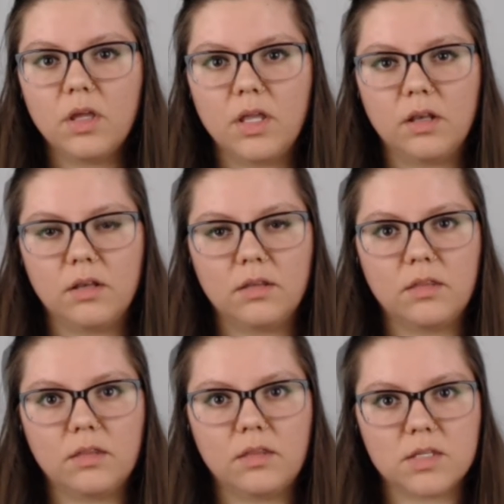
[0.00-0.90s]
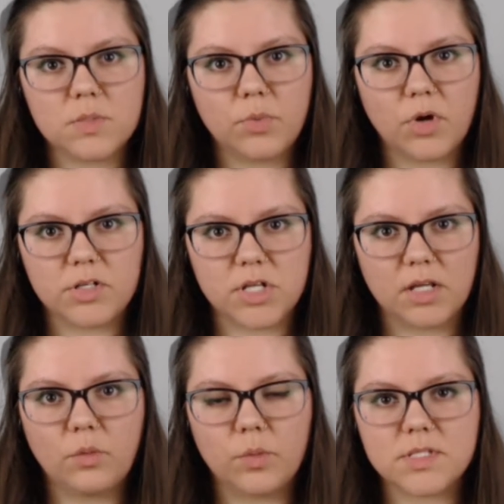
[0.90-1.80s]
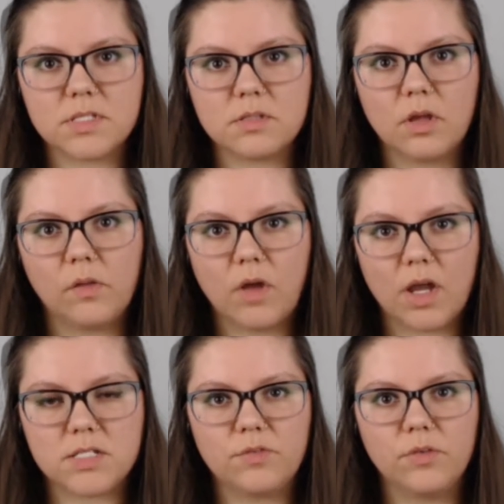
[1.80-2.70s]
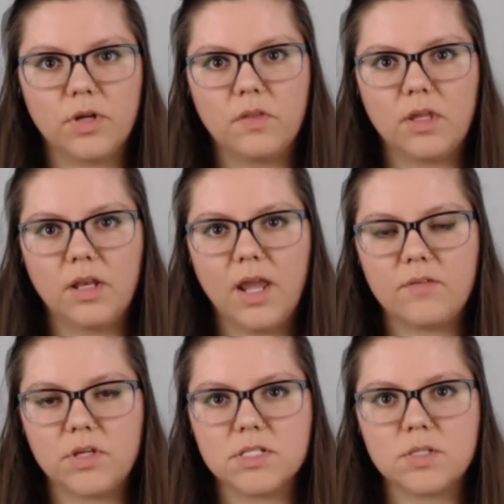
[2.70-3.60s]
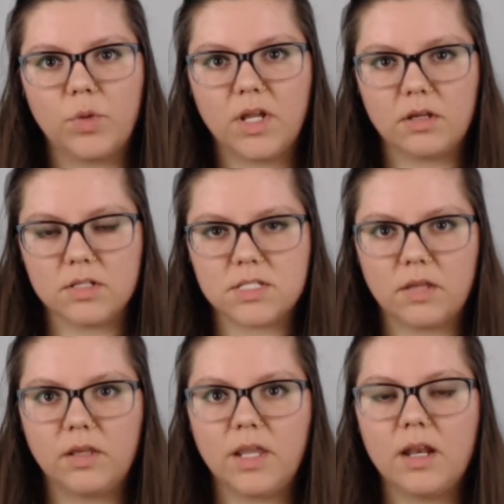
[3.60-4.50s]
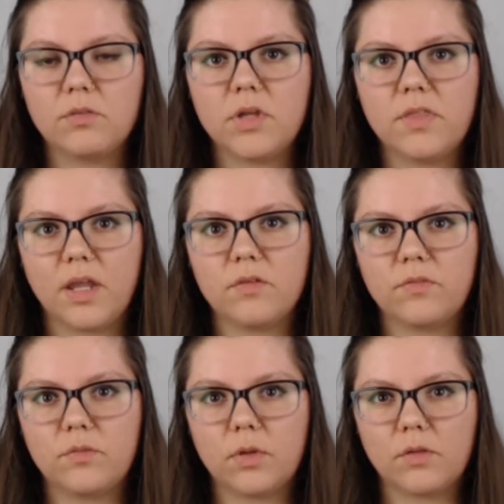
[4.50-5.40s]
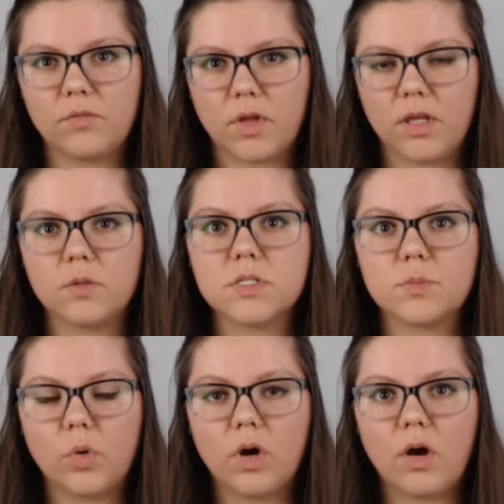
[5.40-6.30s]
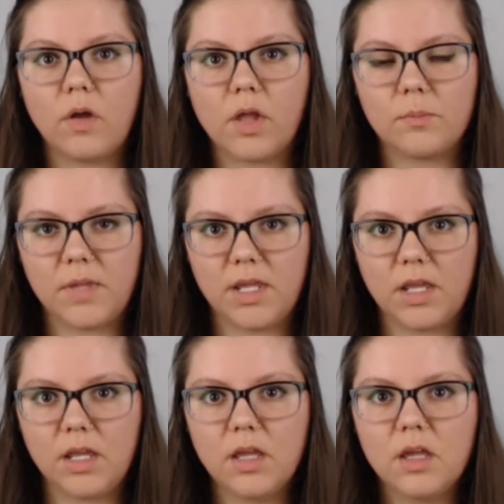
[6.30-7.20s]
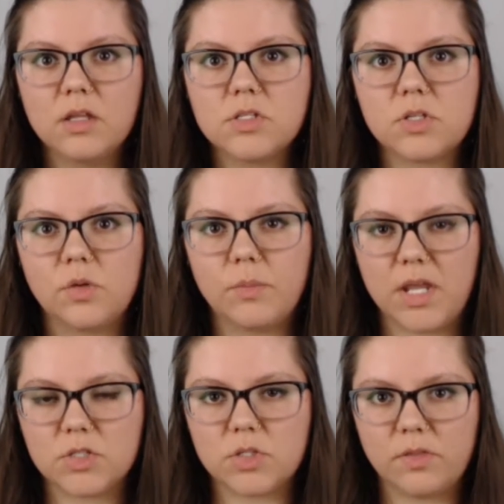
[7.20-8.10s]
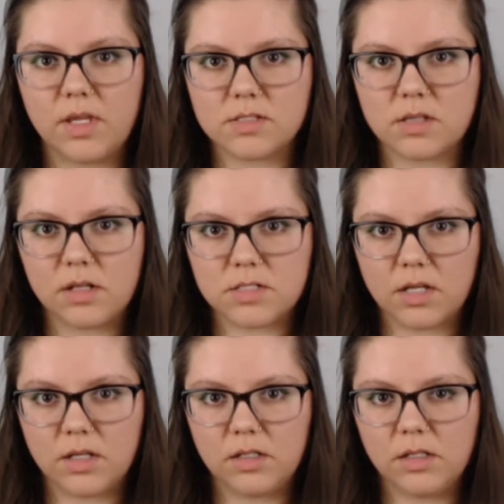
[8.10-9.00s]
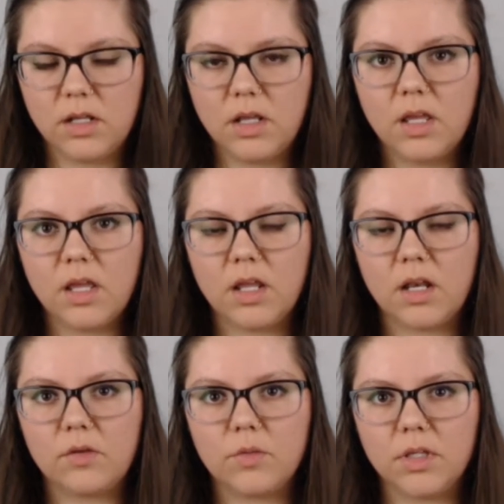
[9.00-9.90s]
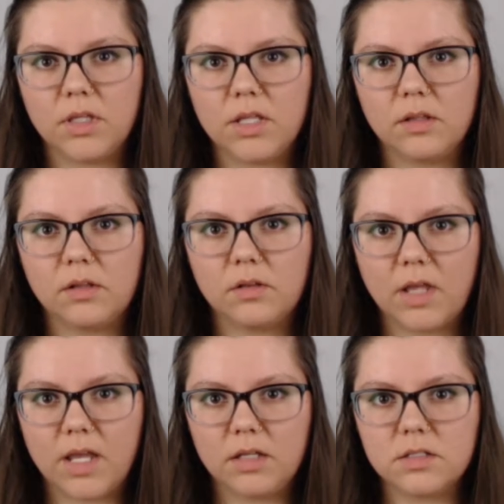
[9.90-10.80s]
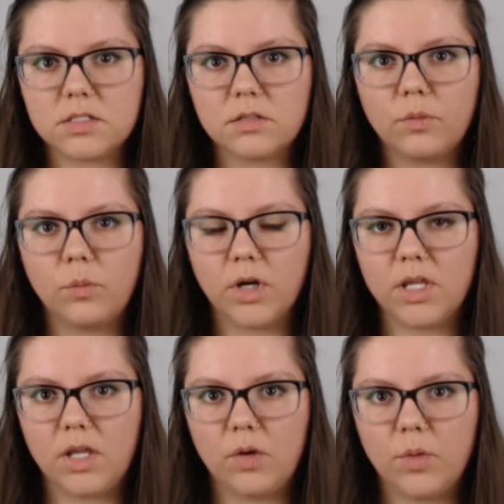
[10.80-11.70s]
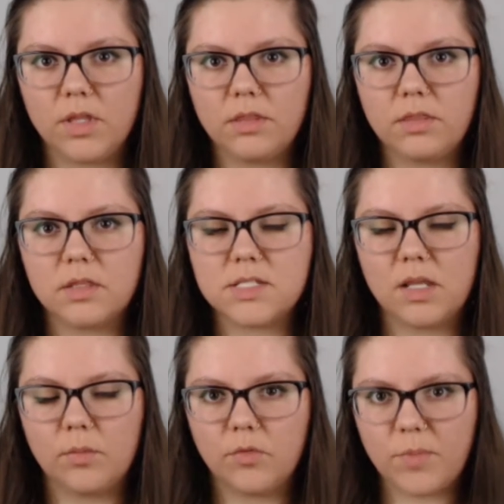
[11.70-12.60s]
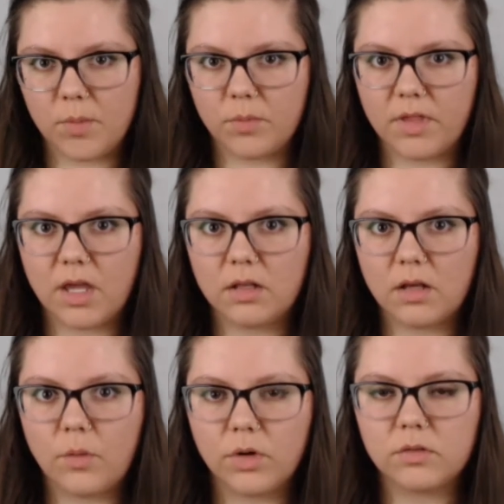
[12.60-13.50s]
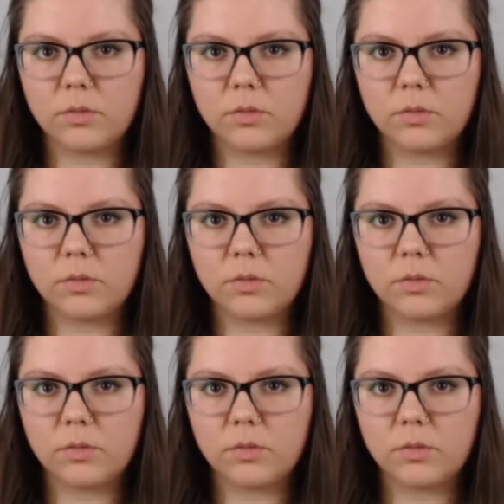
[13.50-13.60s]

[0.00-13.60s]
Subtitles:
in this project was a lot different than having someone else delegate everything. It felt like it was more all on me to make sure things got done. And I really liked working with the team of people that I worked